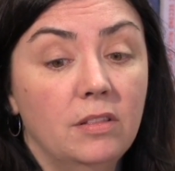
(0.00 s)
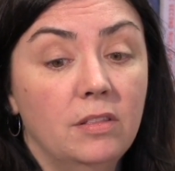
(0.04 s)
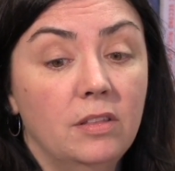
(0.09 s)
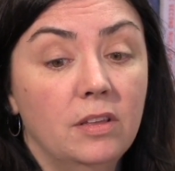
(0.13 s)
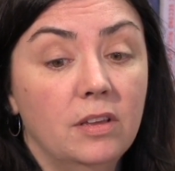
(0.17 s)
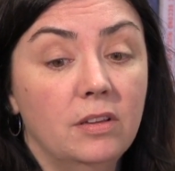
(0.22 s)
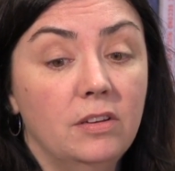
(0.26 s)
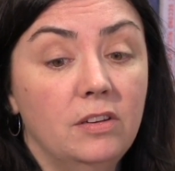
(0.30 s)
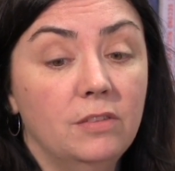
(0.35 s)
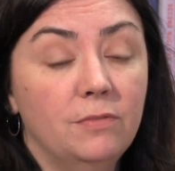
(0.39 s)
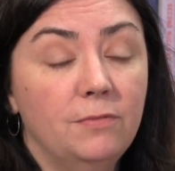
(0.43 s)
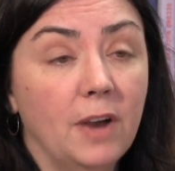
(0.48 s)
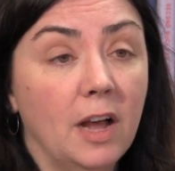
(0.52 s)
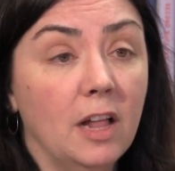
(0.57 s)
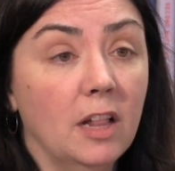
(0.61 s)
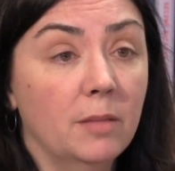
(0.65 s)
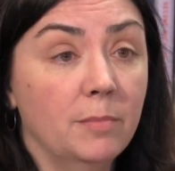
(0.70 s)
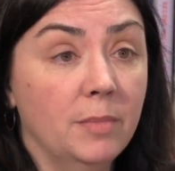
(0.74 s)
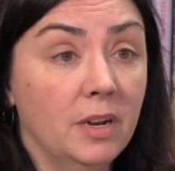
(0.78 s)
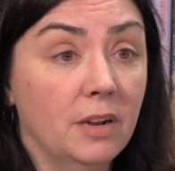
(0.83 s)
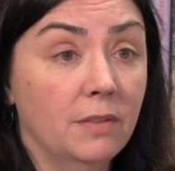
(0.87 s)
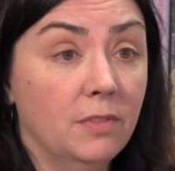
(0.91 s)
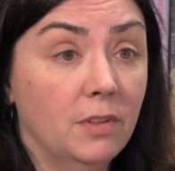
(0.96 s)
the
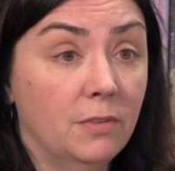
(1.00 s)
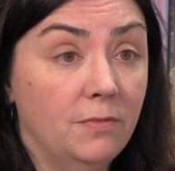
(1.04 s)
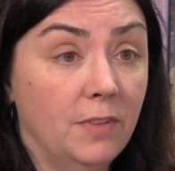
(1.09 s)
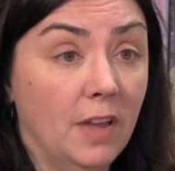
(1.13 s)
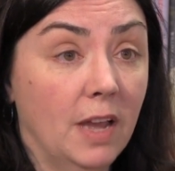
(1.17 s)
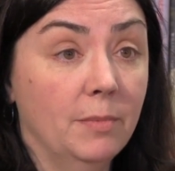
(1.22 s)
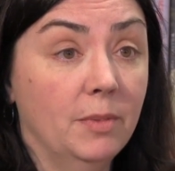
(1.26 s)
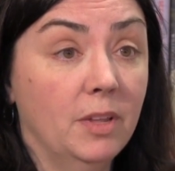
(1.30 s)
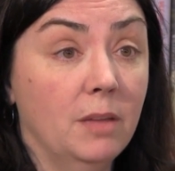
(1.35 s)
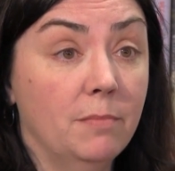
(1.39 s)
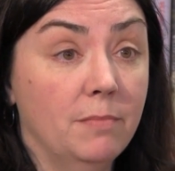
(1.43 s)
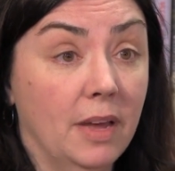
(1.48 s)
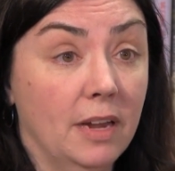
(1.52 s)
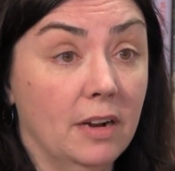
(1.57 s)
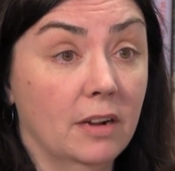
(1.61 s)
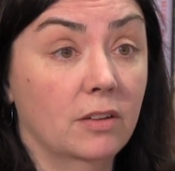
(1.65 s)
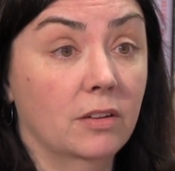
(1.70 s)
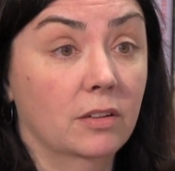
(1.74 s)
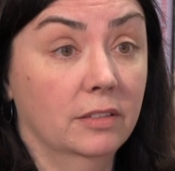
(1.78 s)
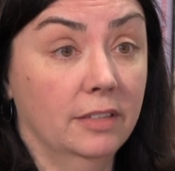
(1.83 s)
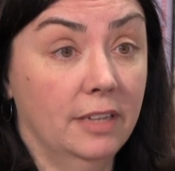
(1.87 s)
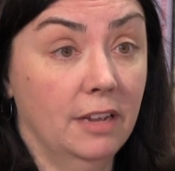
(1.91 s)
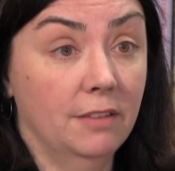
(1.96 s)
development of the Family and
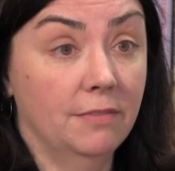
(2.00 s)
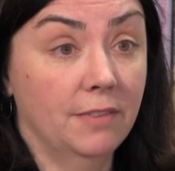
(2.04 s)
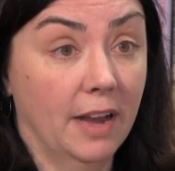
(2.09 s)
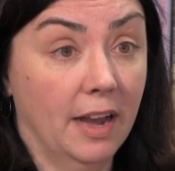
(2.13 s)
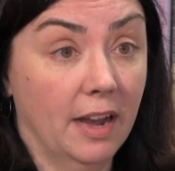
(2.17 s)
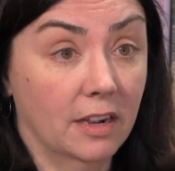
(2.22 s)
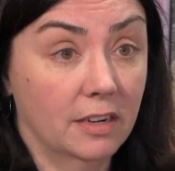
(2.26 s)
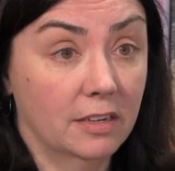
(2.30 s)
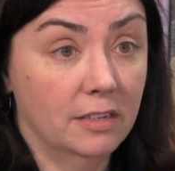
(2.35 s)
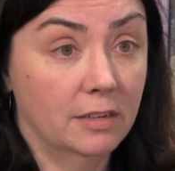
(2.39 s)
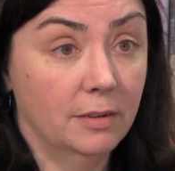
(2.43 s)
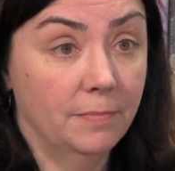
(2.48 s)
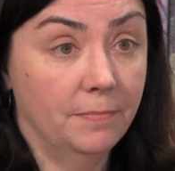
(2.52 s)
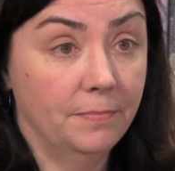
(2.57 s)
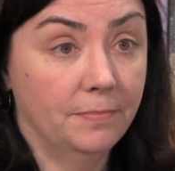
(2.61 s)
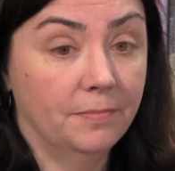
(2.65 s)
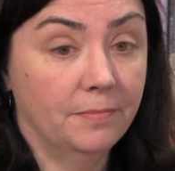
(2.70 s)
Medical Leave Act.